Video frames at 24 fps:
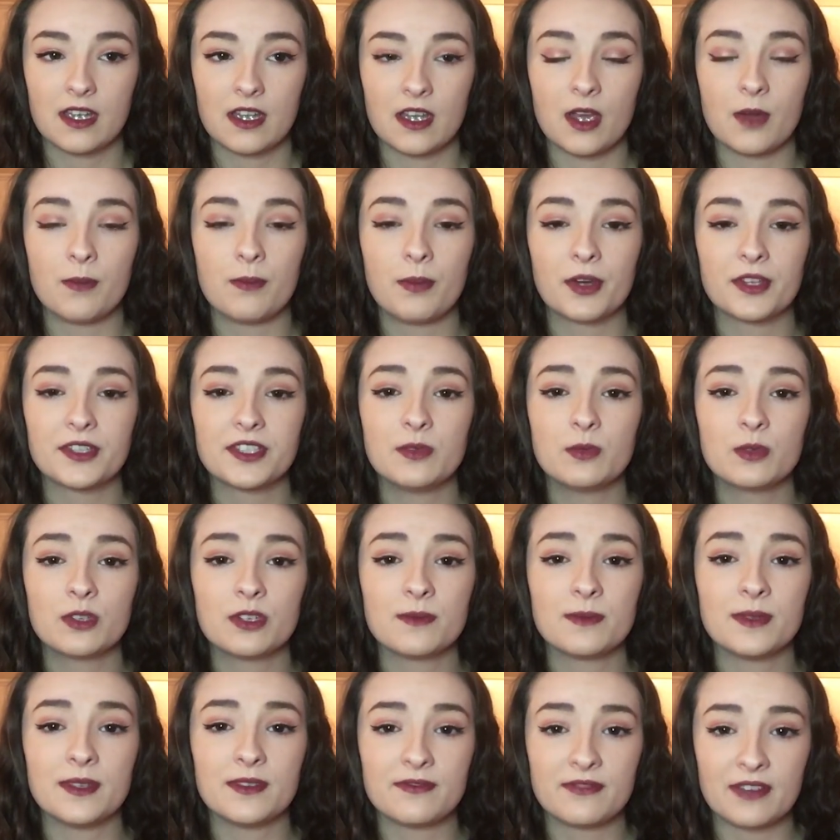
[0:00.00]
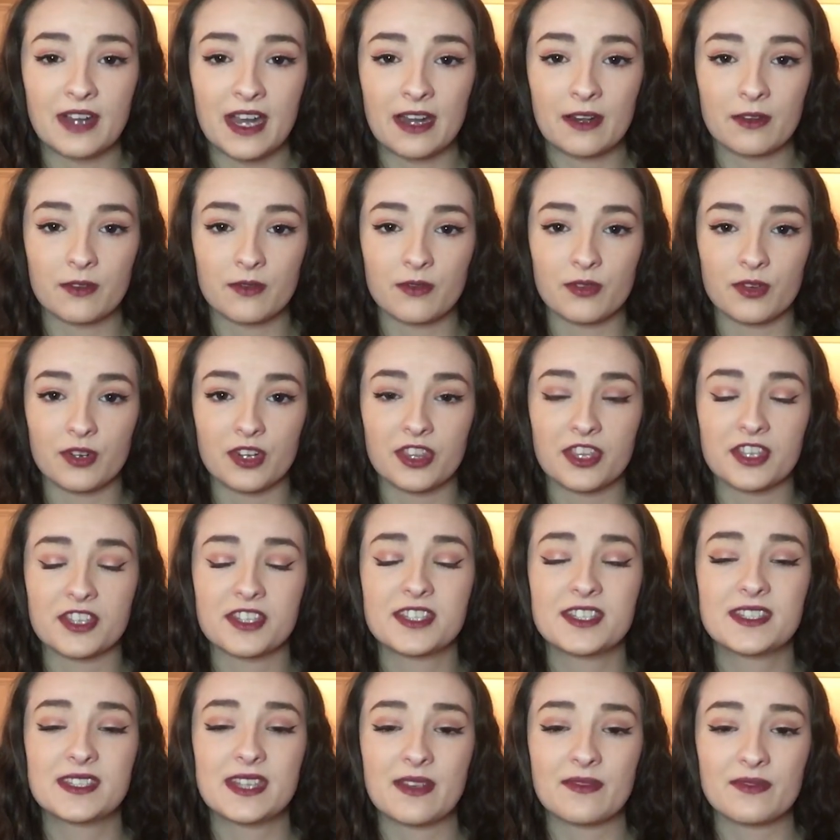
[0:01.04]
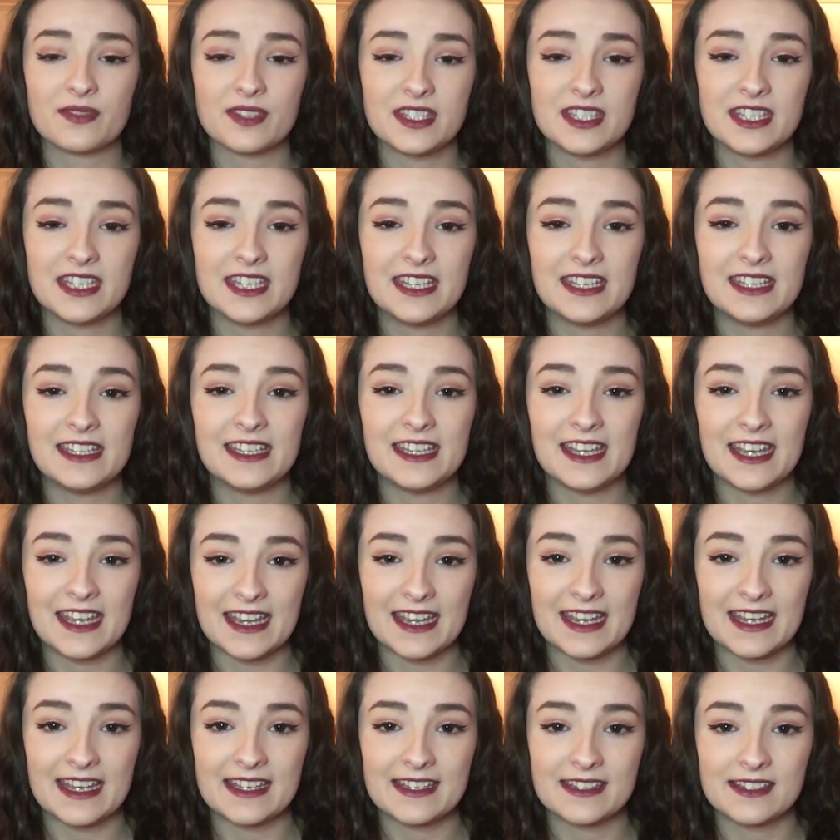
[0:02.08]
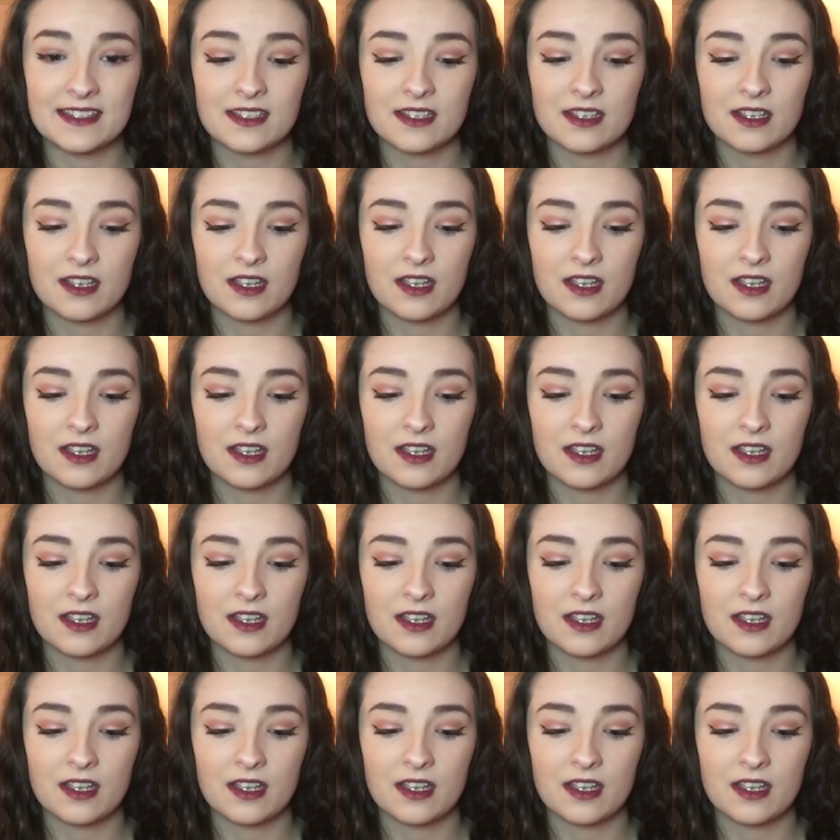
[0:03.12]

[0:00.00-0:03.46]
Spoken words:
Her body wouldn't be found for another 17 years.